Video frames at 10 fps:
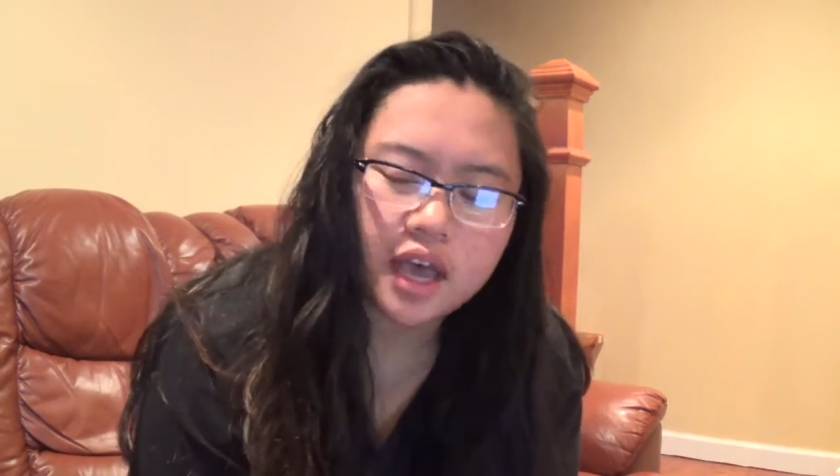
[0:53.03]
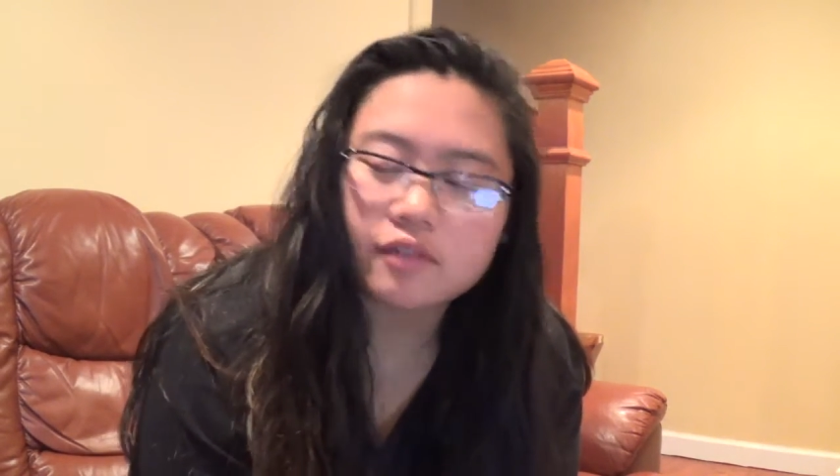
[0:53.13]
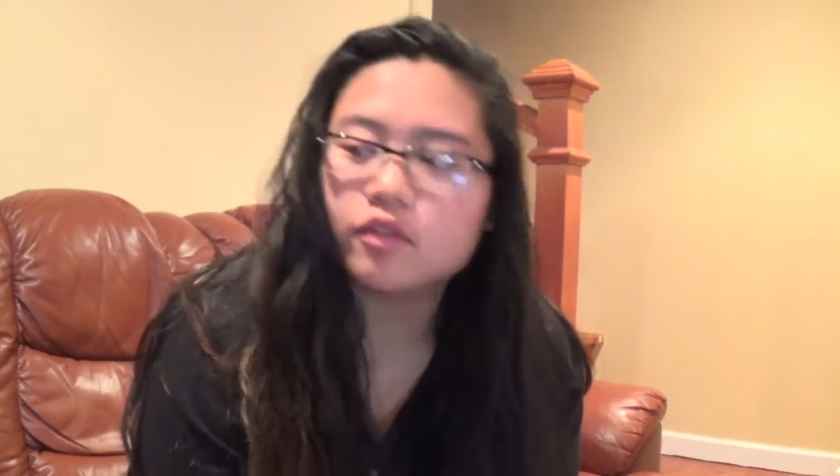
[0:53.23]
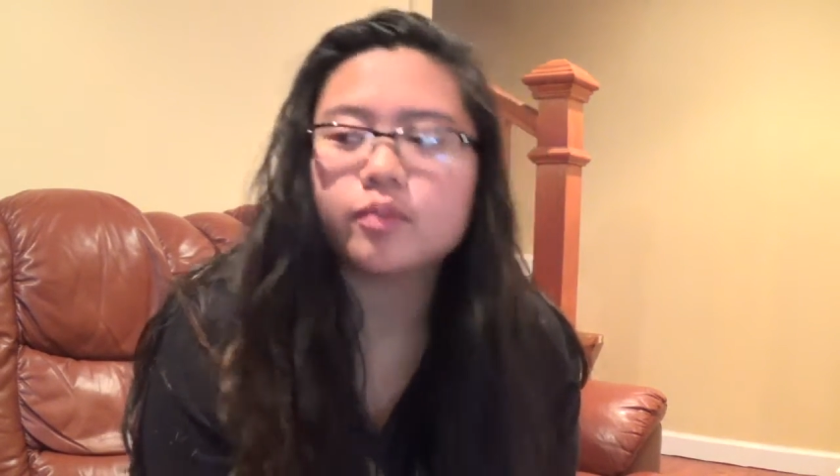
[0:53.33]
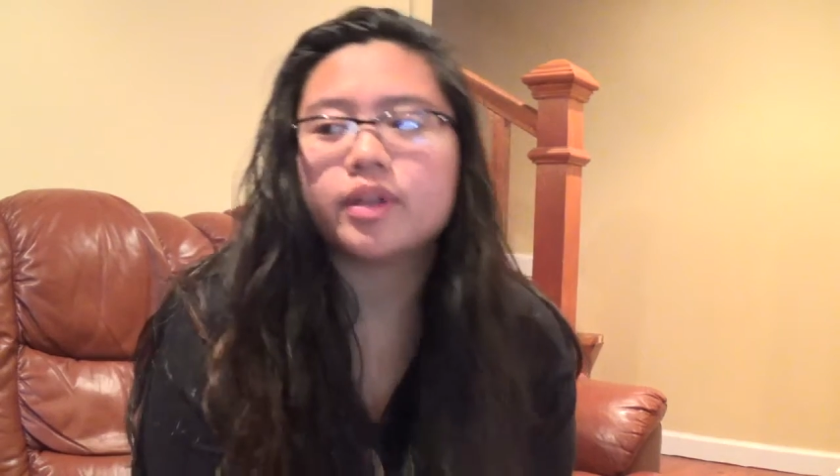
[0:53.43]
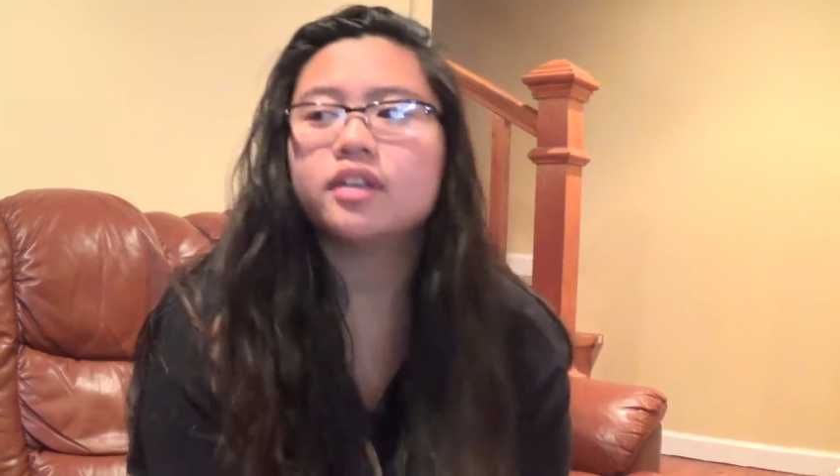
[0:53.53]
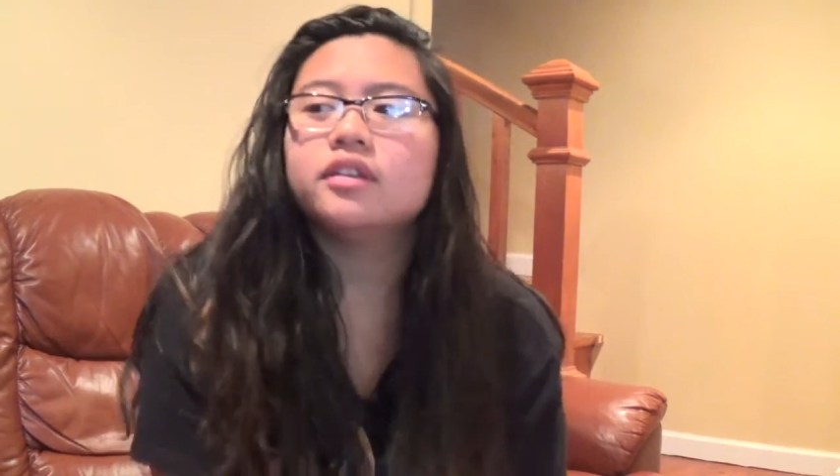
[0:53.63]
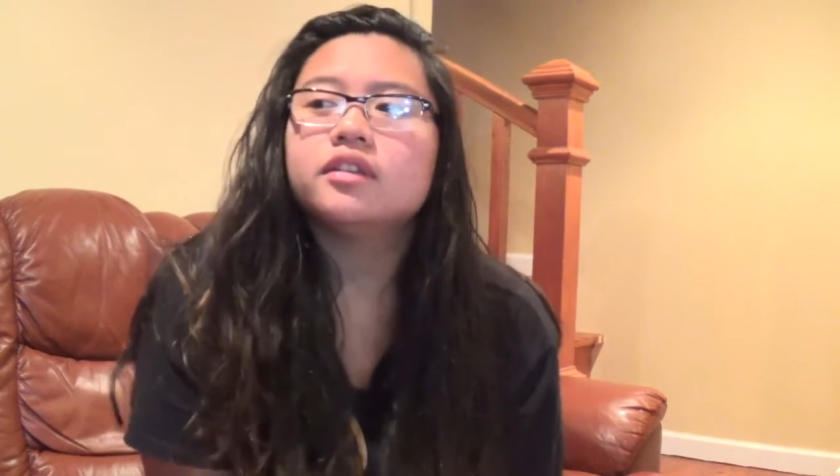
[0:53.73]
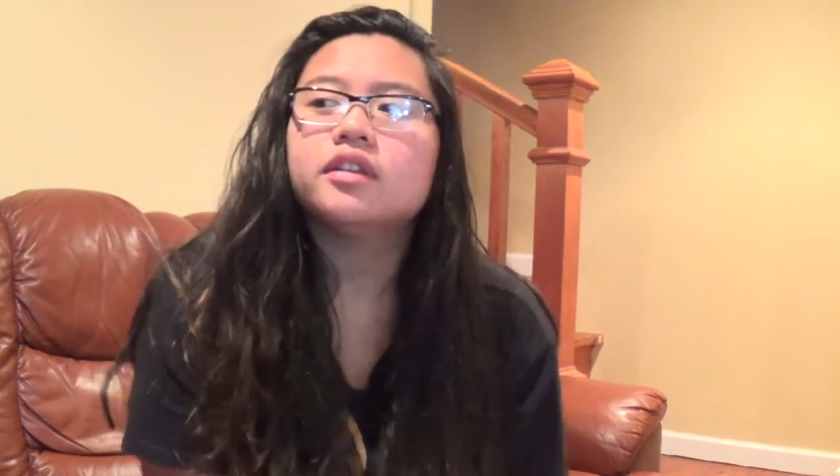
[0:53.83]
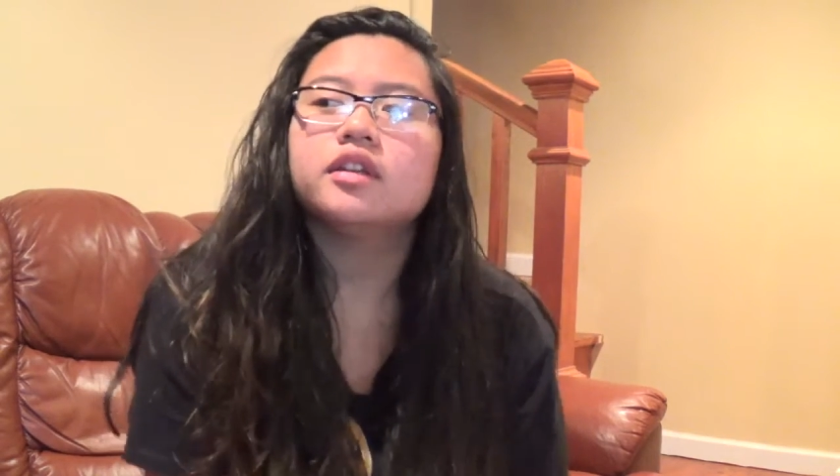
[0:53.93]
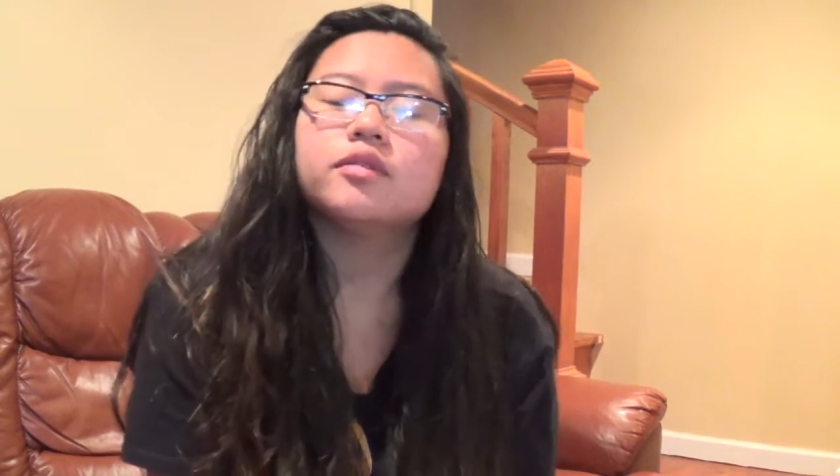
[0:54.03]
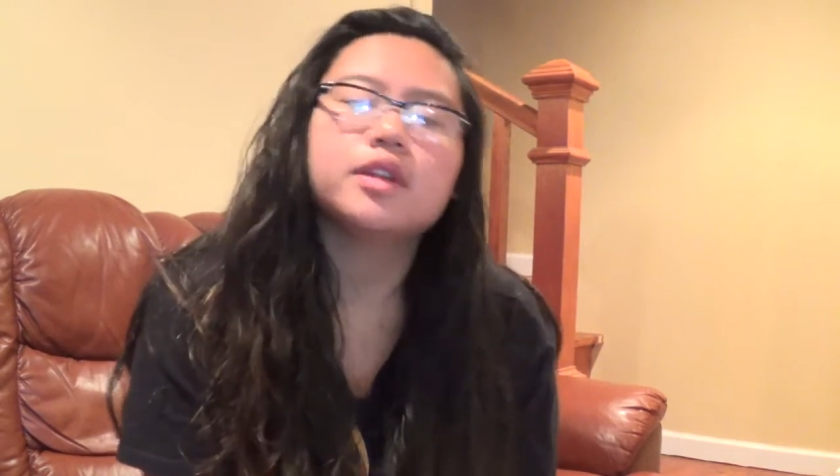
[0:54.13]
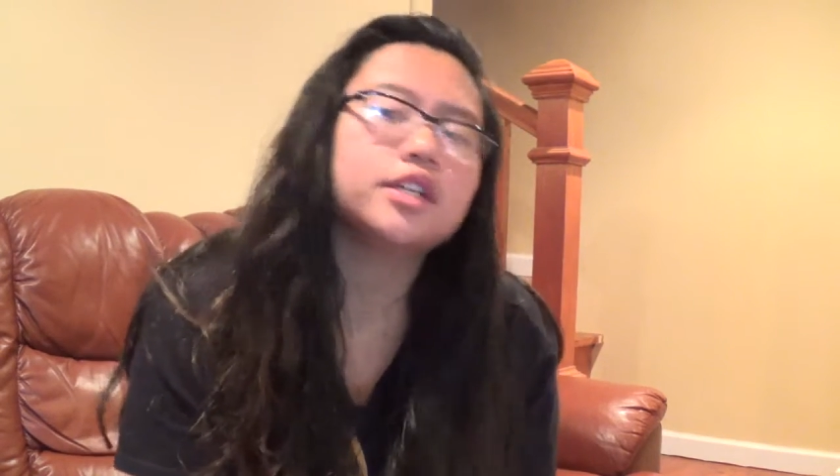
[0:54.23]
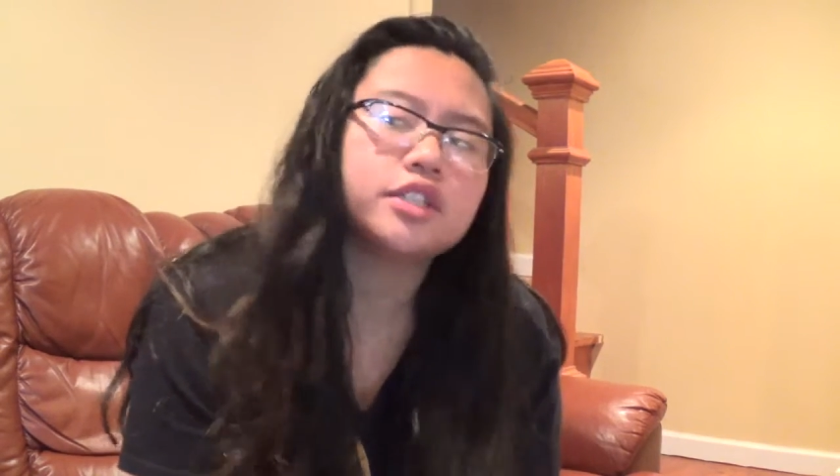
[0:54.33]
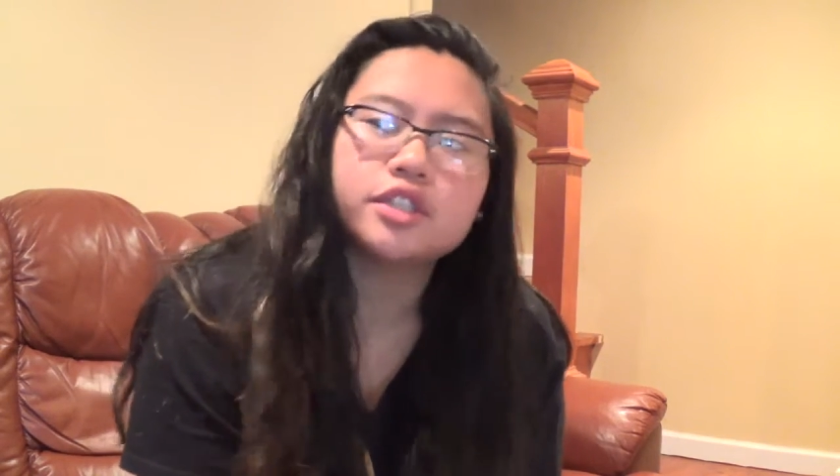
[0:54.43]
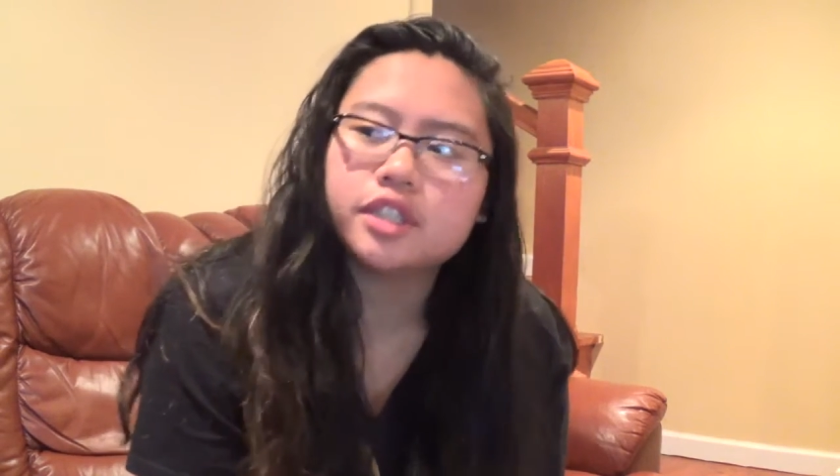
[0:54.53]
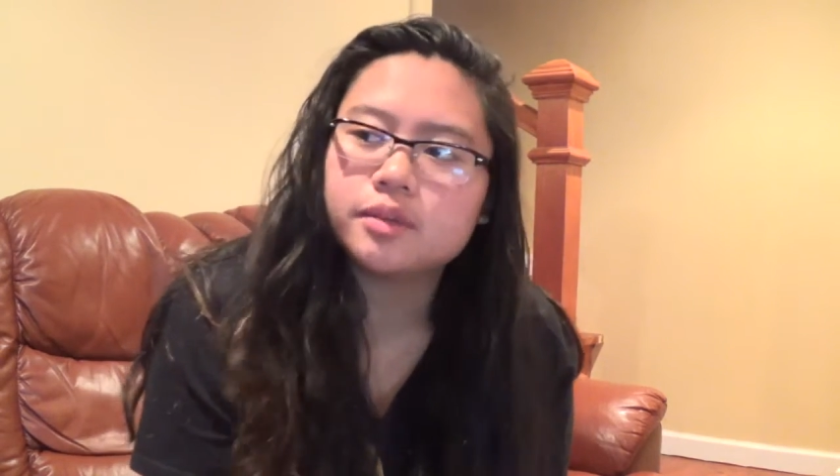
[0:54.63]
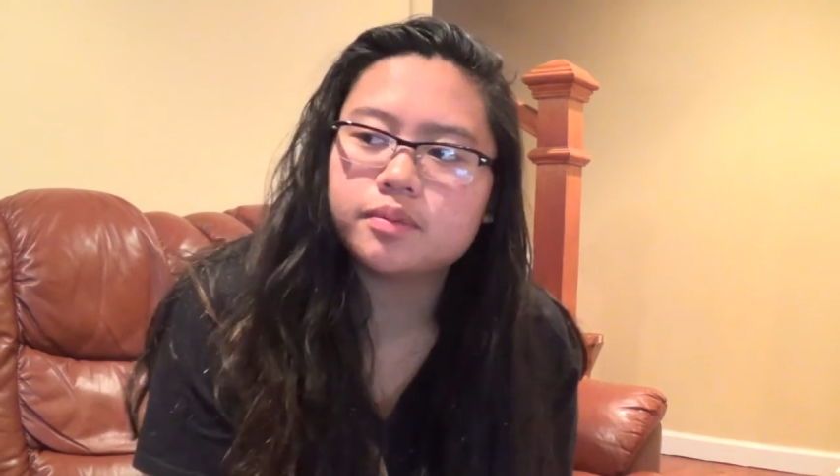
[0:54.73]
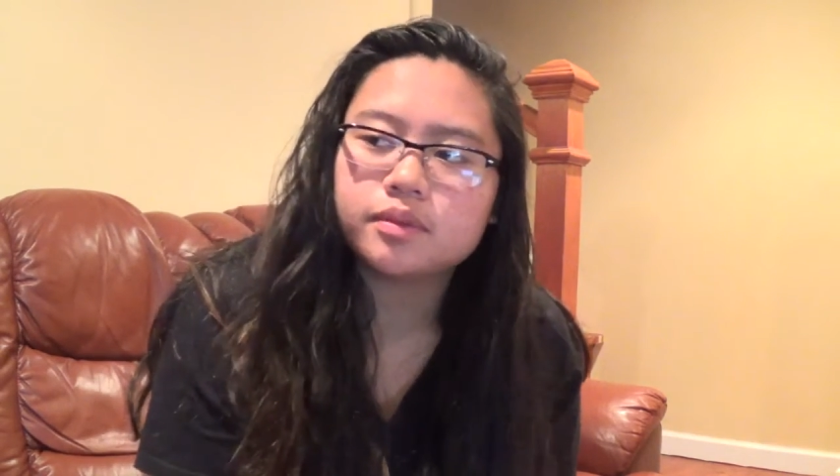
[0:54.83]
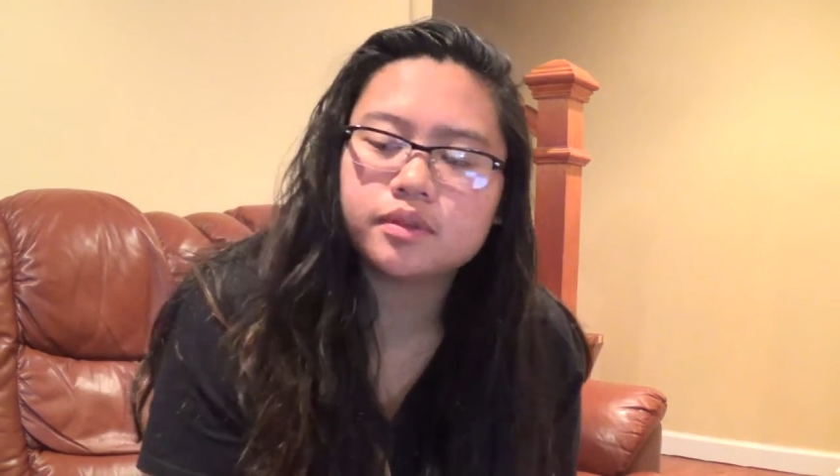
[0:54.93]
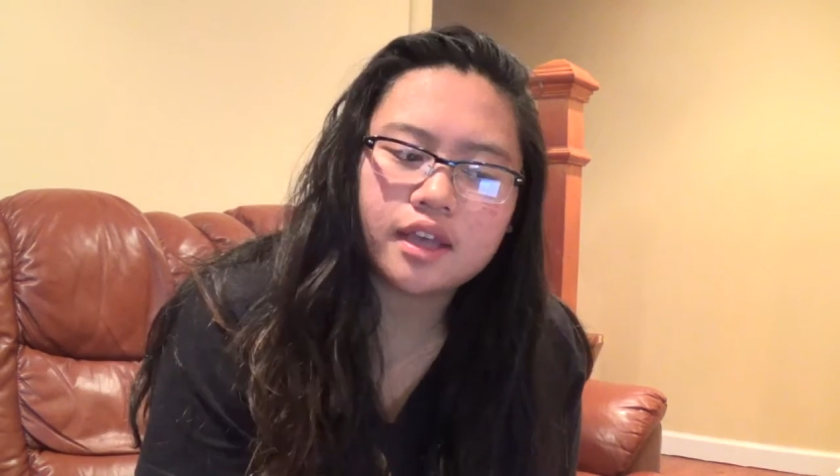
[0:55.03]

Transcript: I've never been in a relationship,